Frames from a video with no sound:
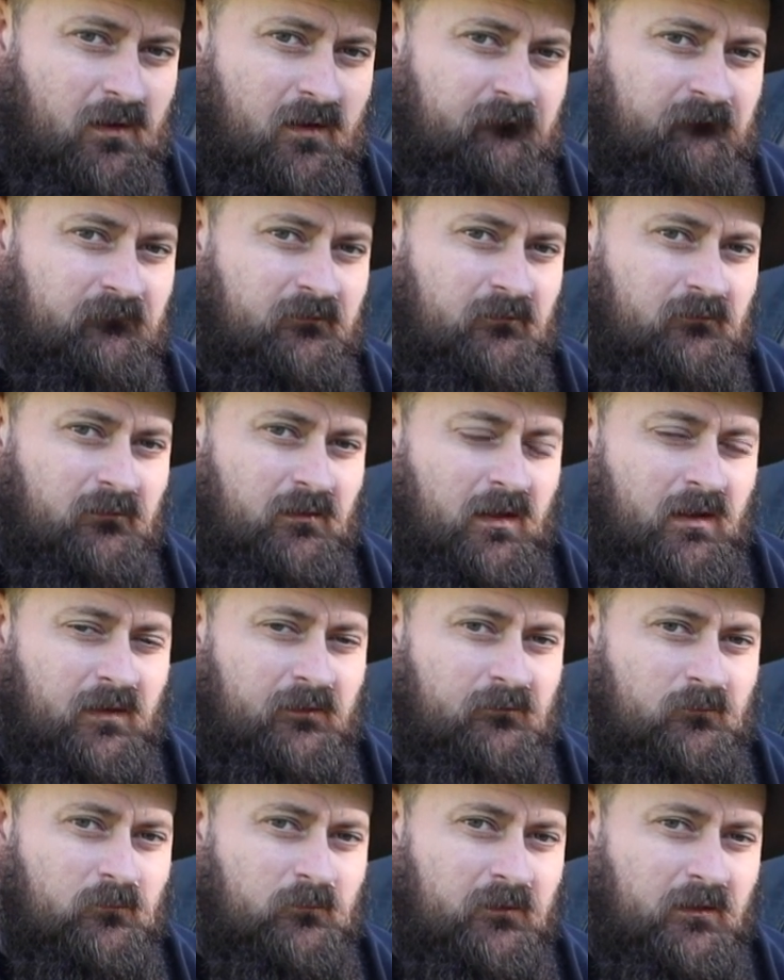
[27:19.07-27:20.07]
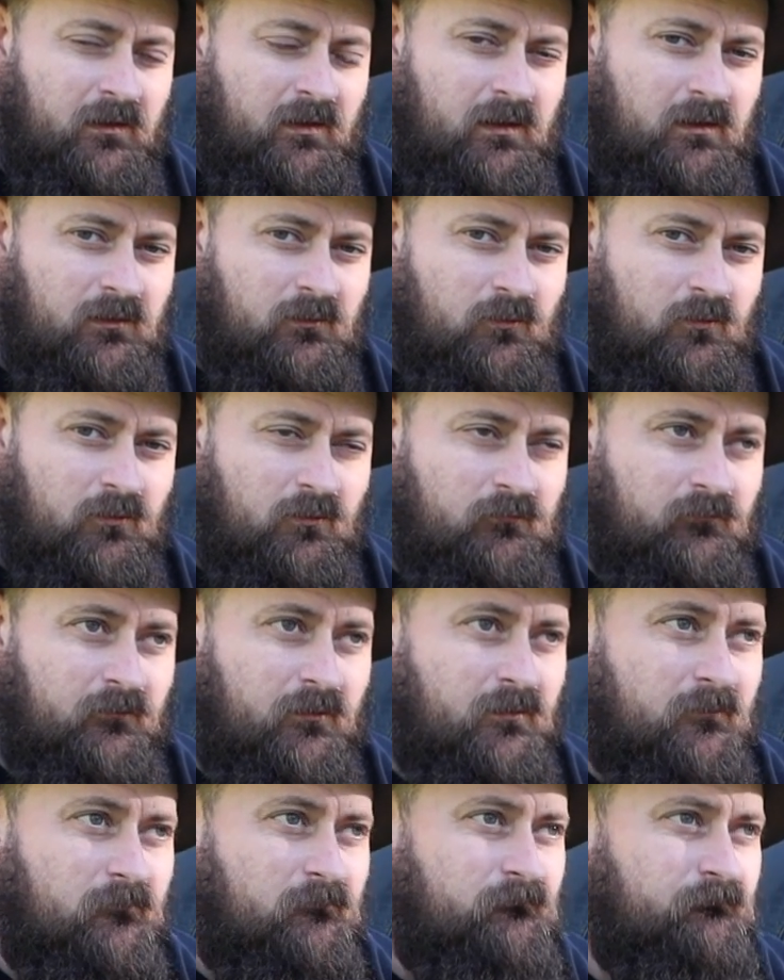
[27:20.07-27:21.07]
I haven't aired them down
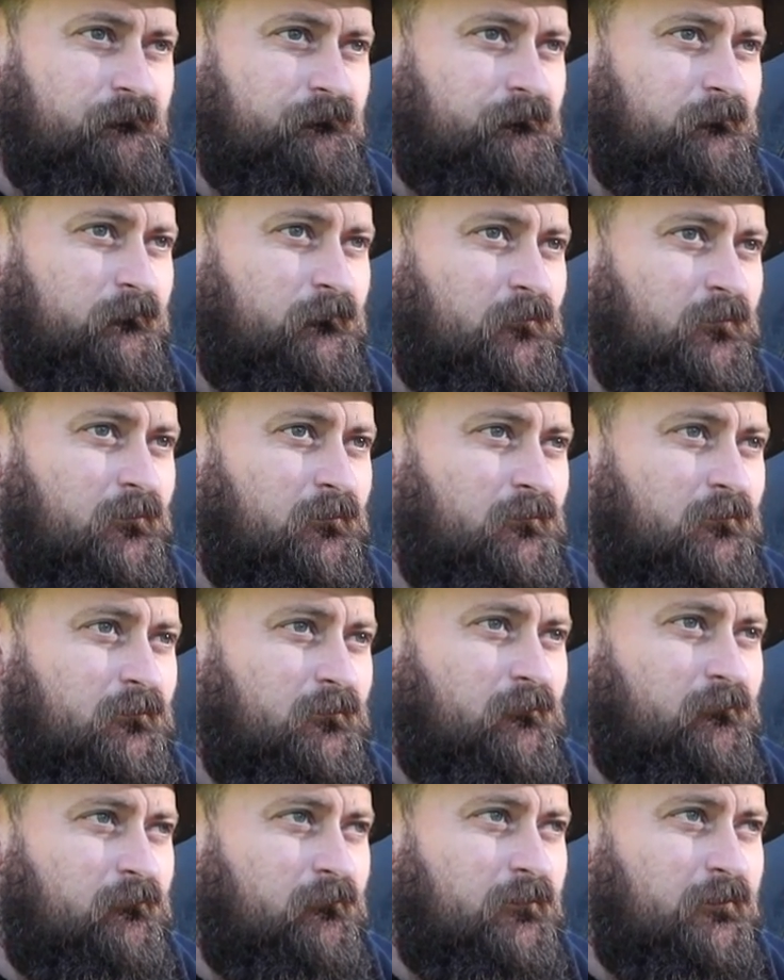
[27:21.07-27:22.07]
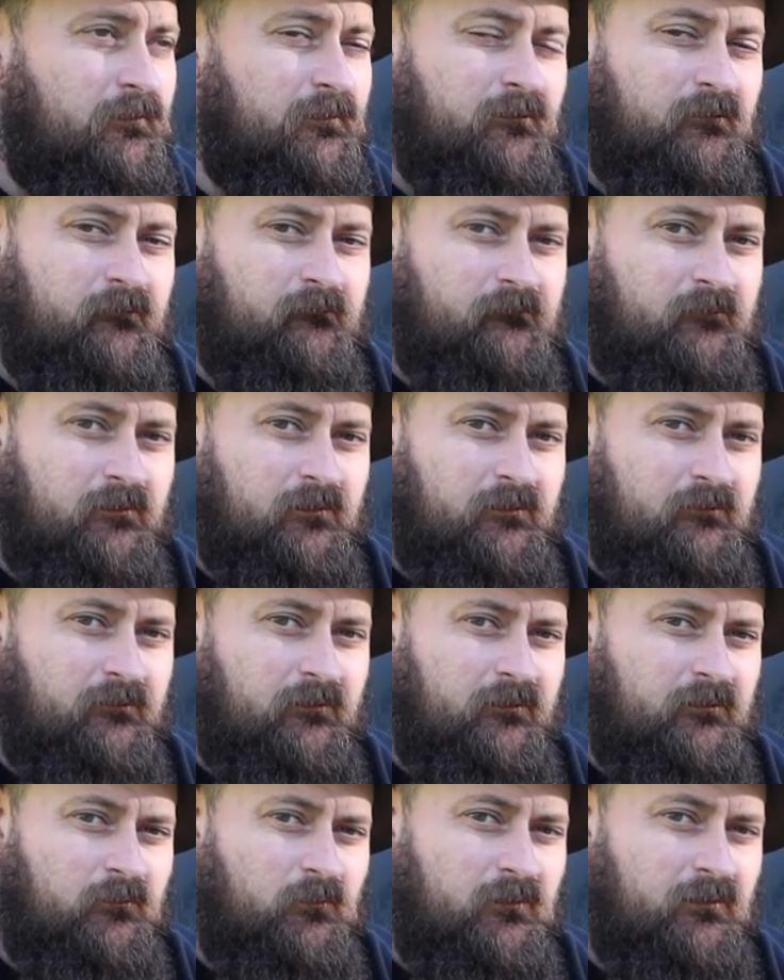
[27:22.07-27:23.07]
or really got stuck
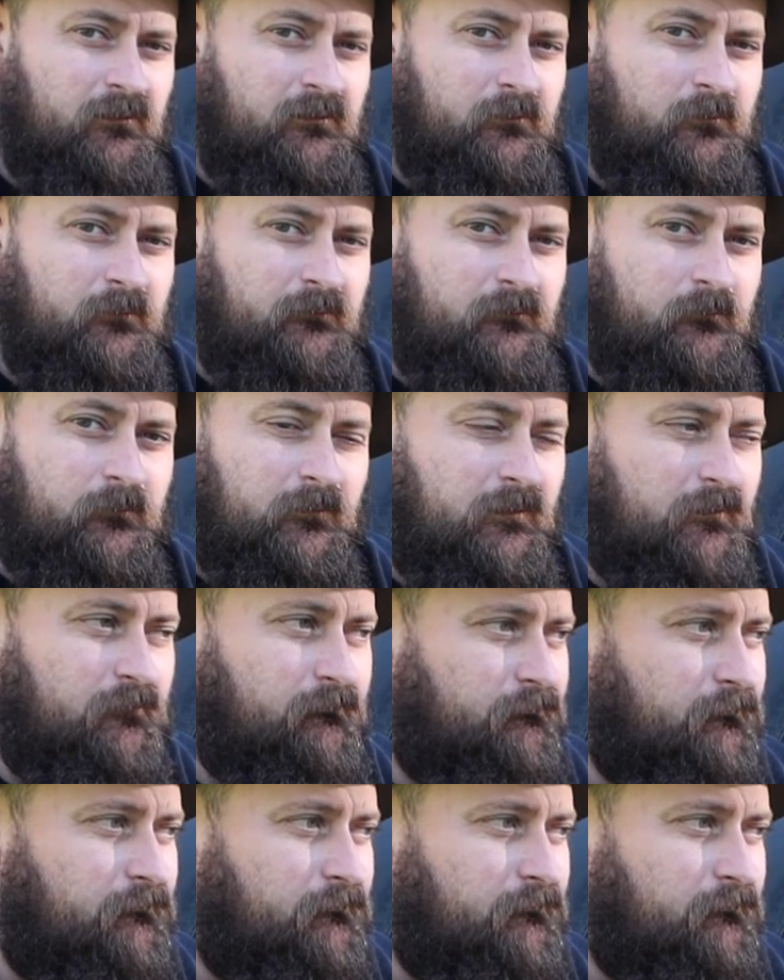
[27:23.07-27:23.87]
into any wheeling with them yet.